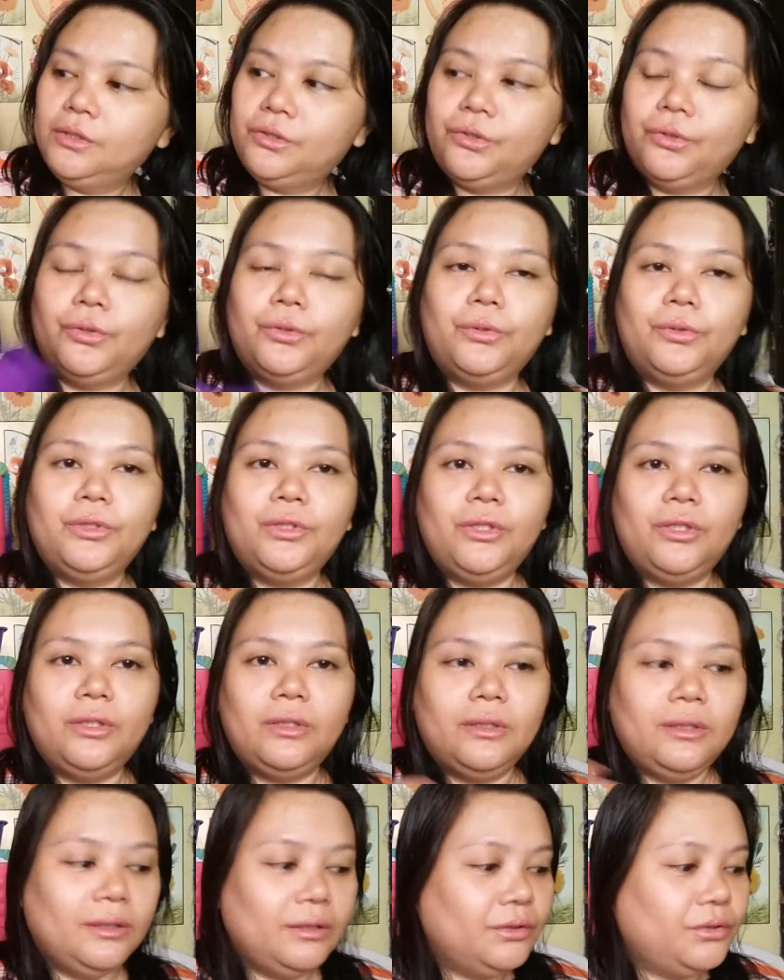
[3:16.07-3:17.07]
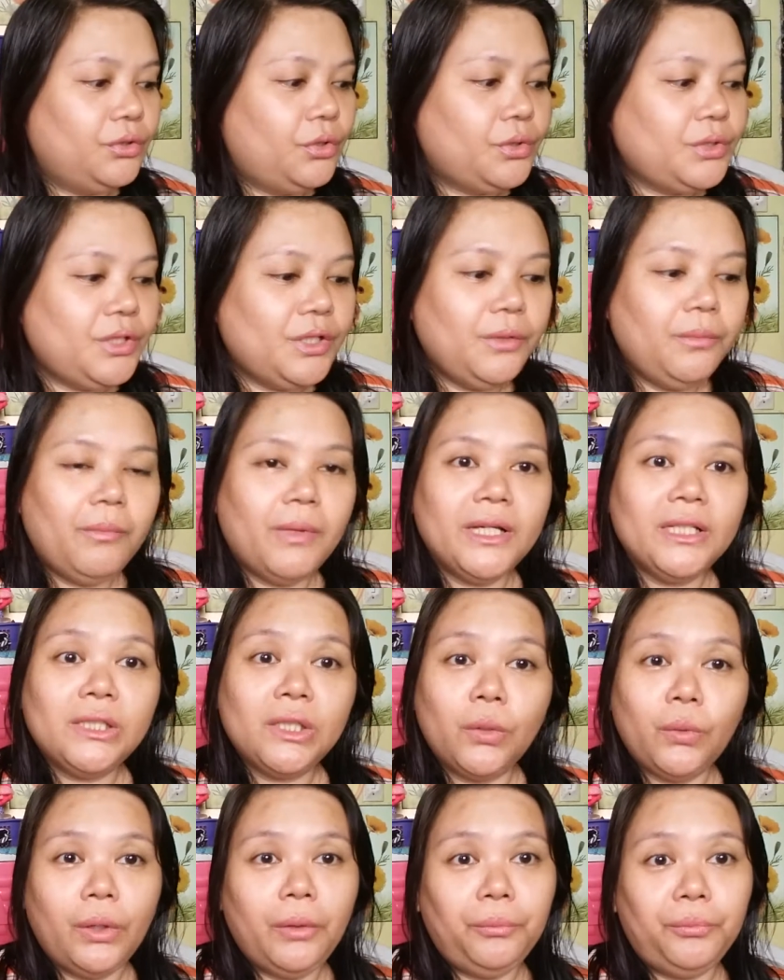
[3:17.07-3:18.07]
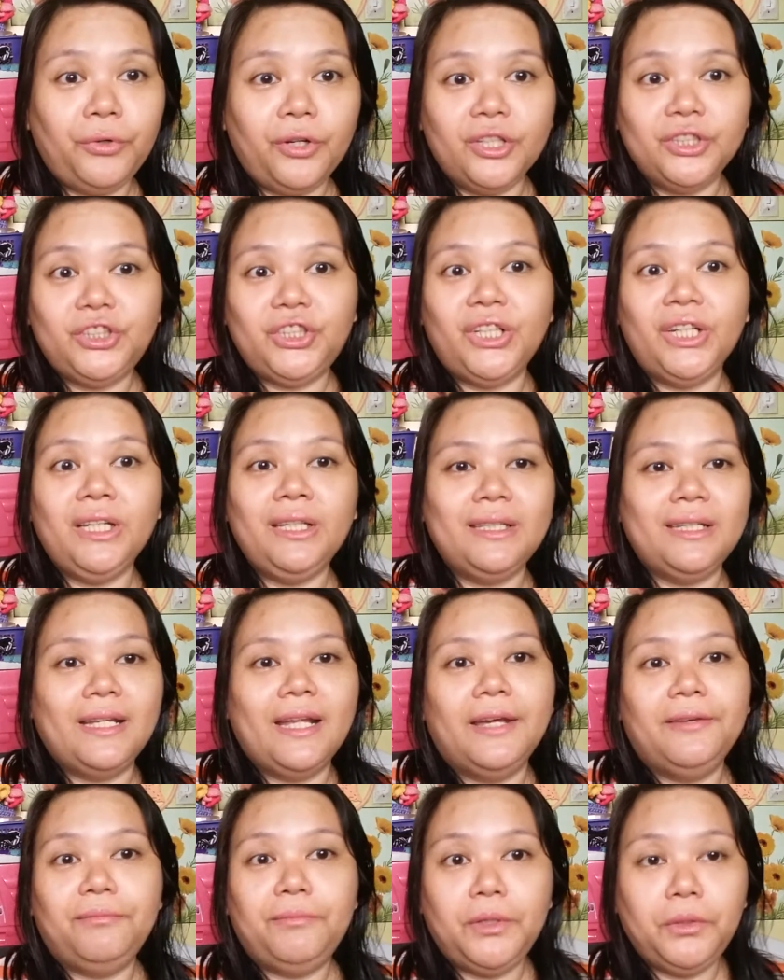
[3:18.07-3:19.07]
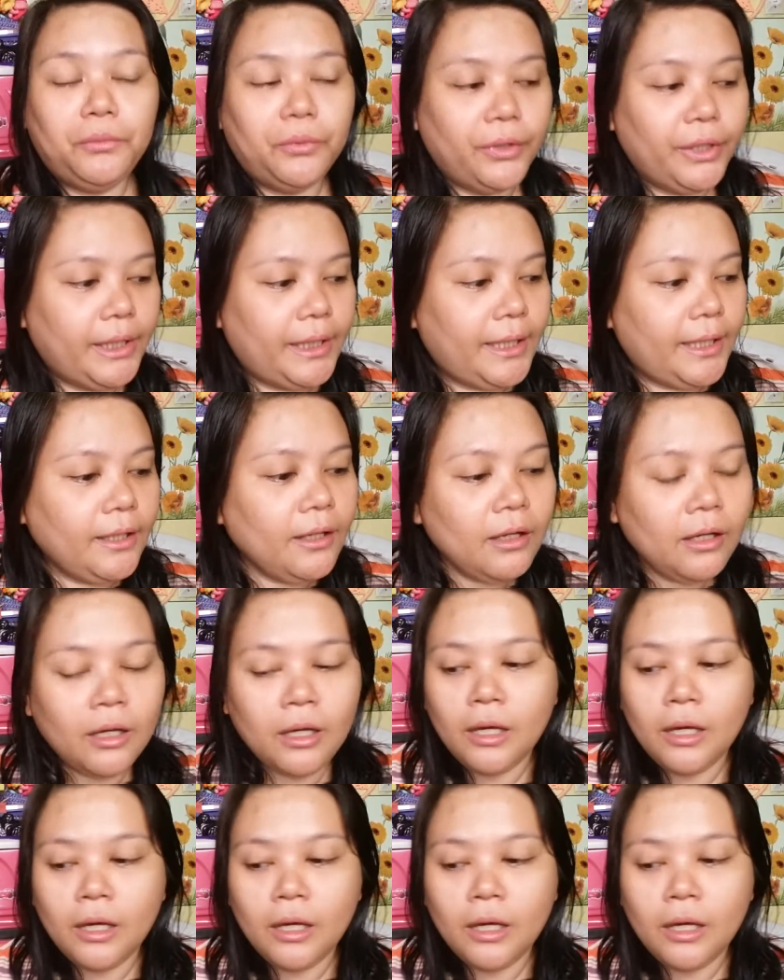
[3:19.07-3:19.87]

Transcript: So those are my sewing project that I've been working.